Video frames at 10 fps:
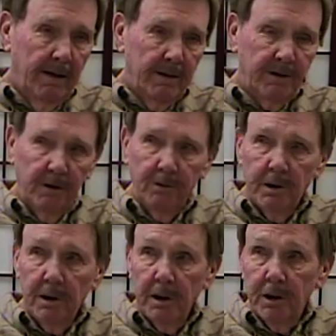So
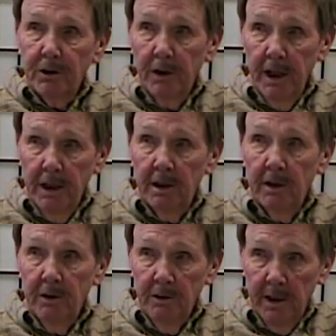we're gonna train to
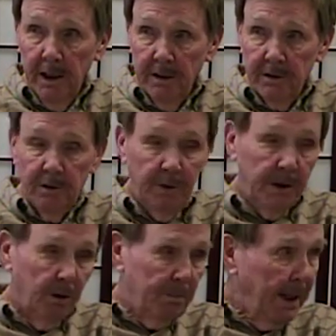do that. So we
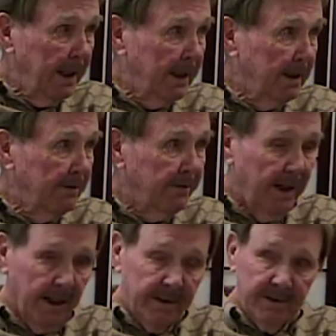go back into
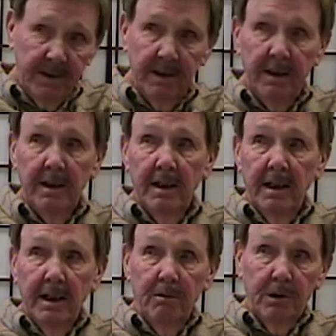France,
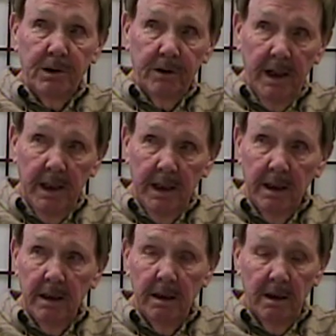and we're
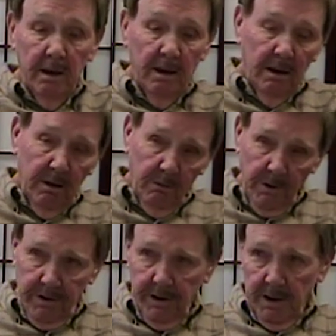training
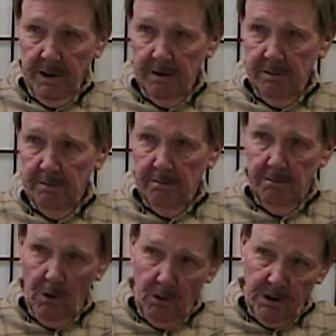with
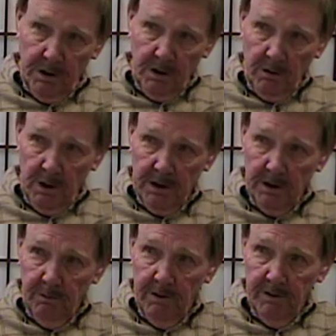boats across the
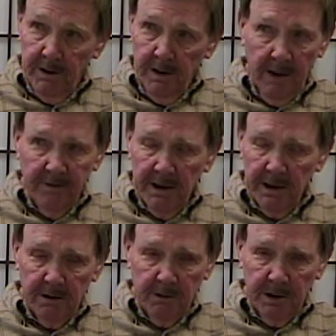river there. I
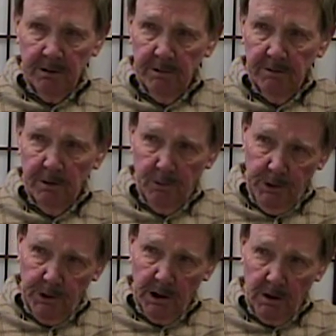forget what the river. We
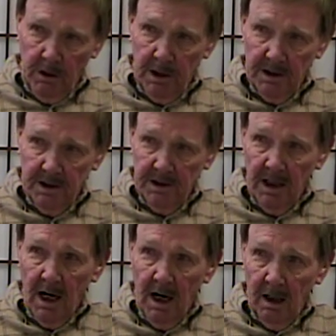were gonna cross the
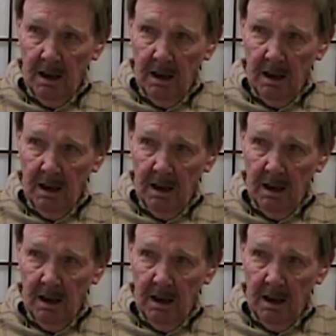Saar.